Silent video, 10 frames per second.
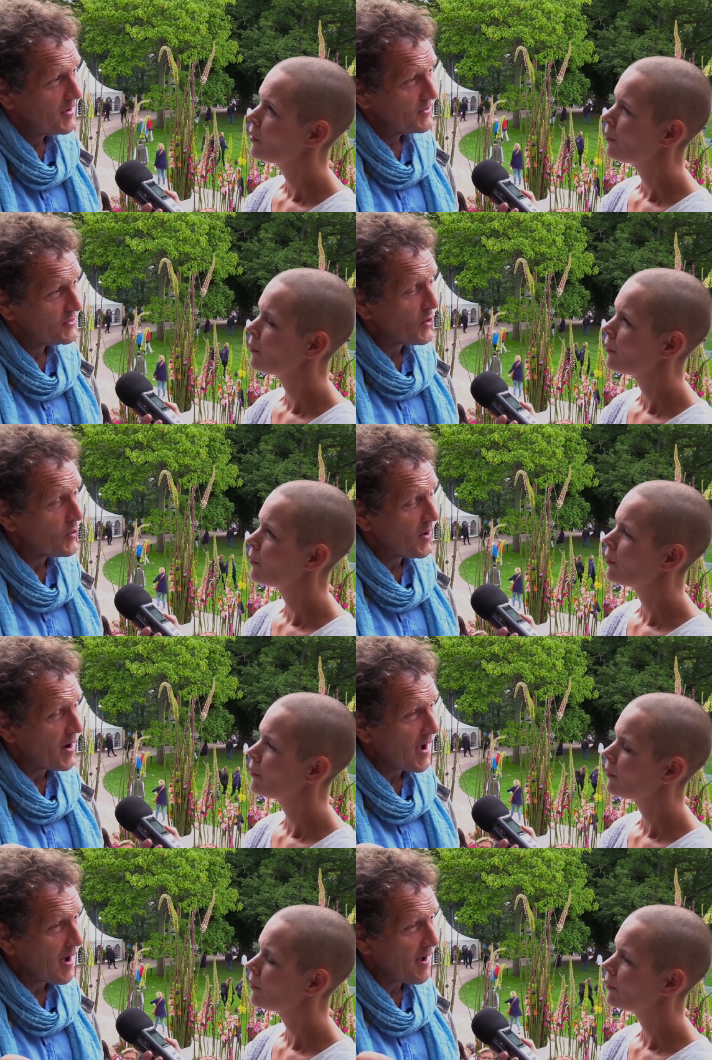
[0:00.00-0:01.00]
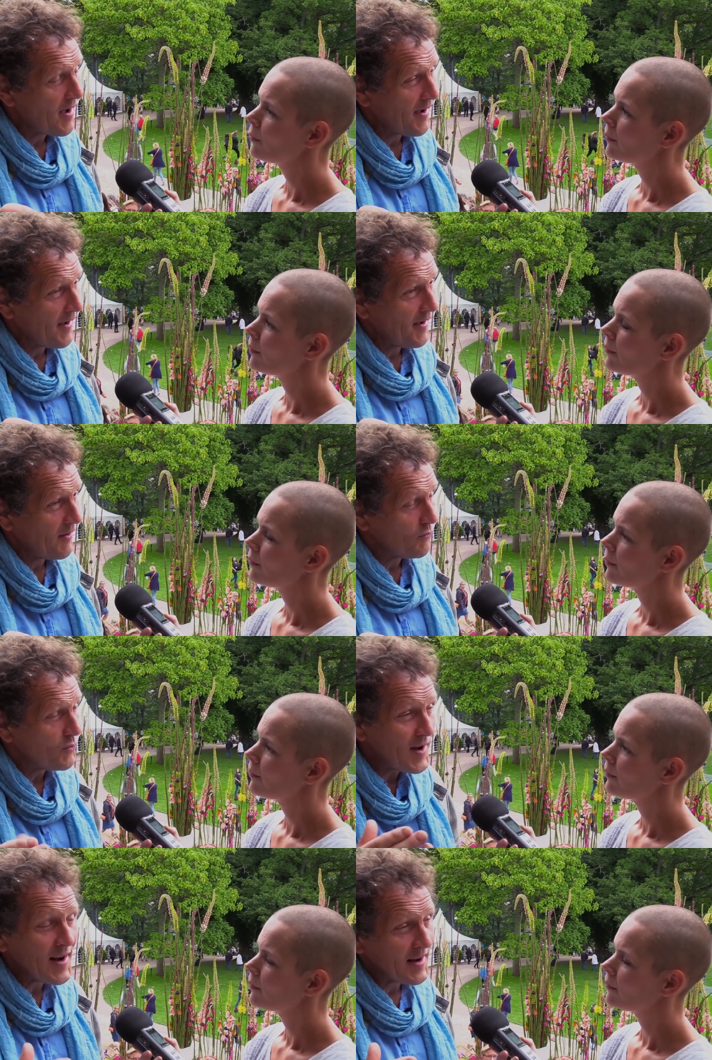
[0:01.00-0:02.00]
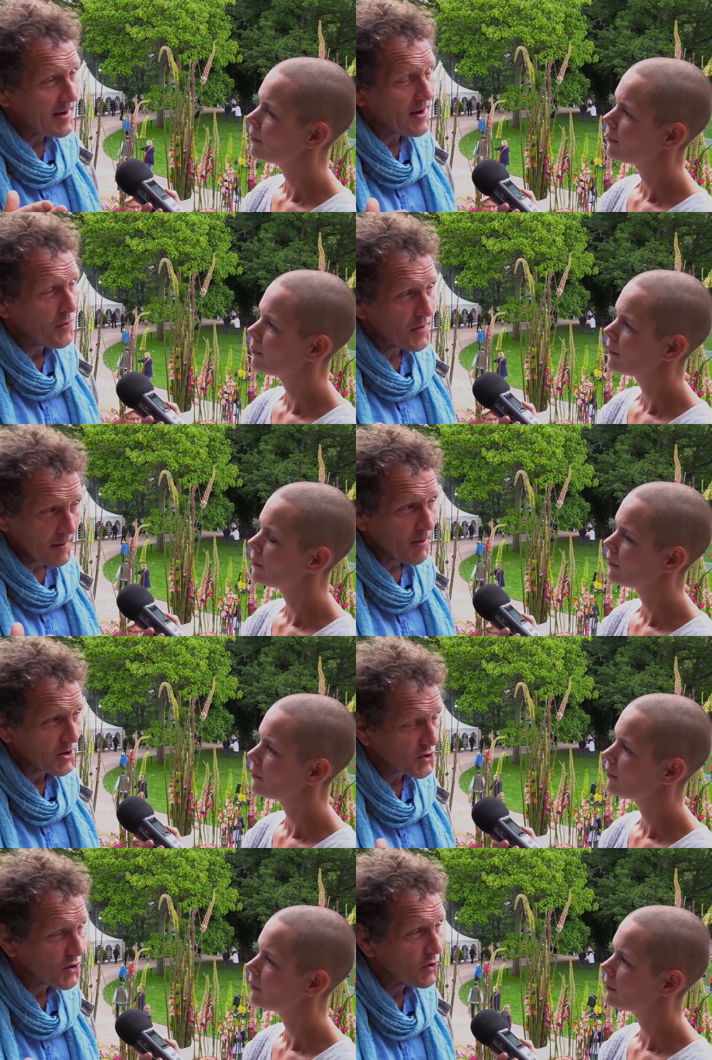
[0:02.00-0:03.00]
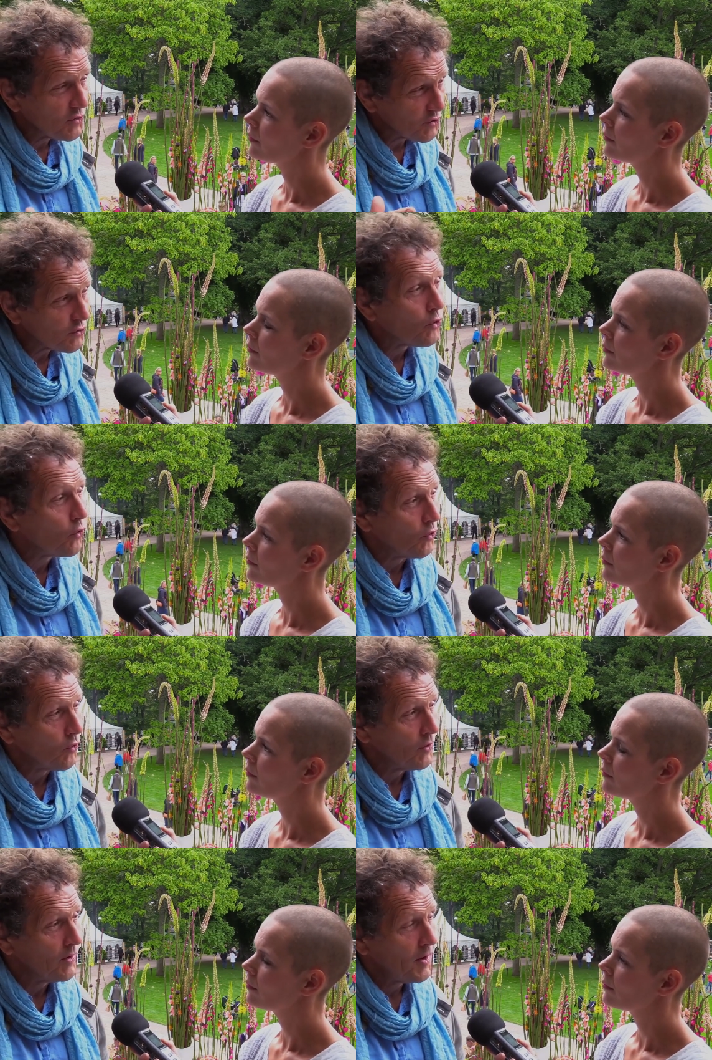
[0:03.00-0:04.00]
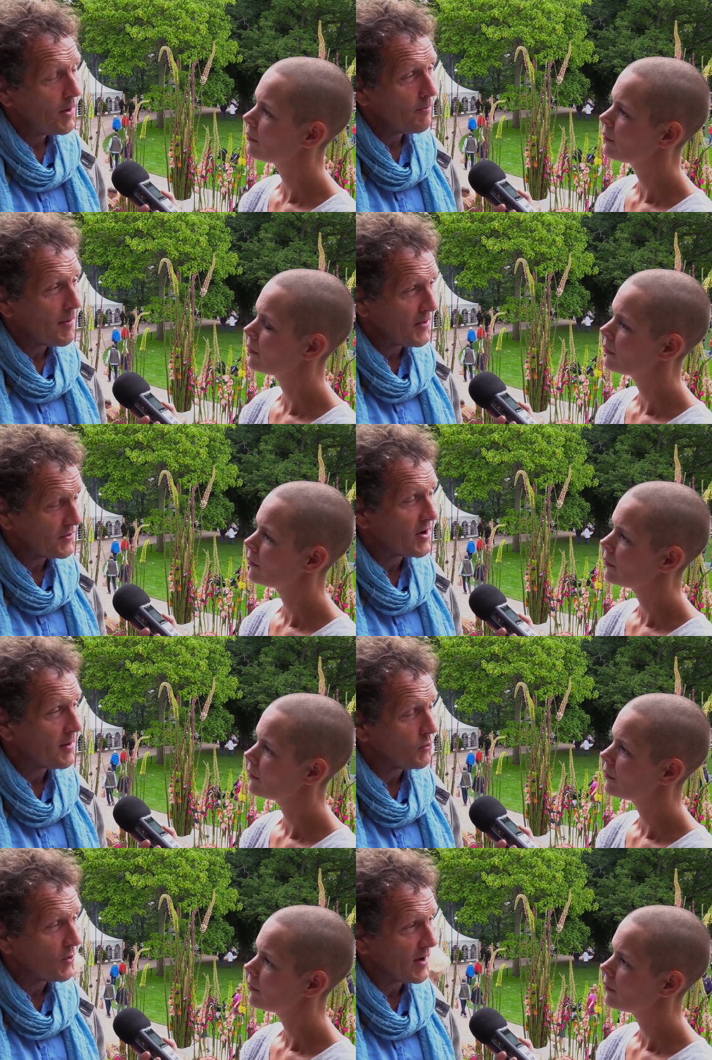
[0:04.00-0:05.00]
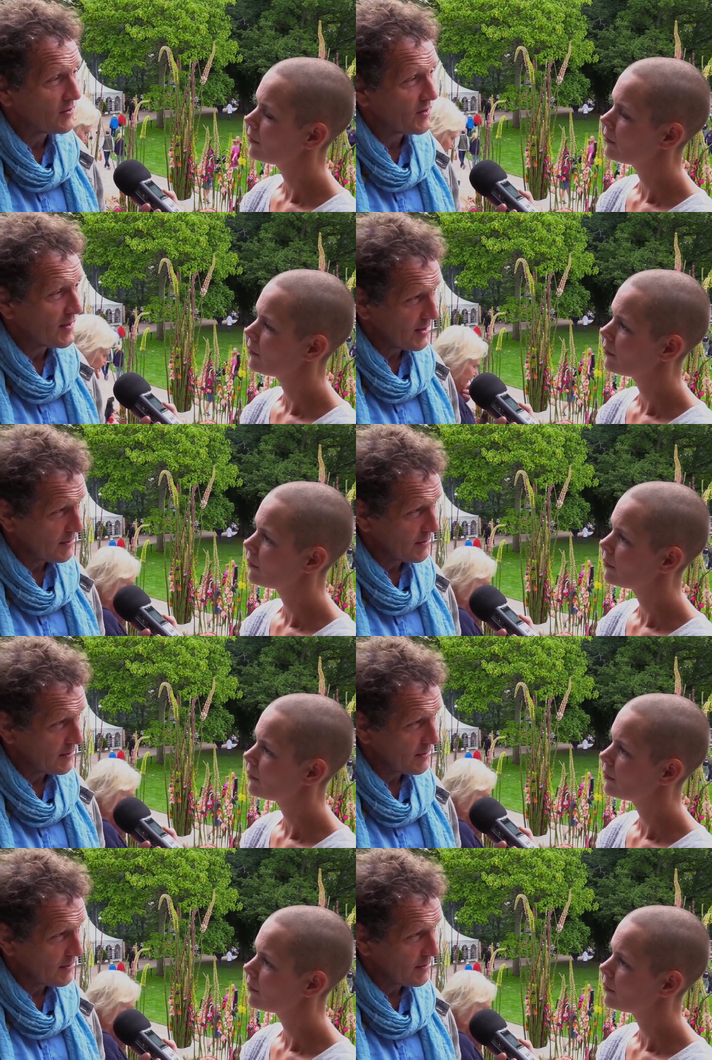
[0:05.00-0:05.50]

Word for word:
Speaker 1: So uh, really nothing much grows at all by the time you get to the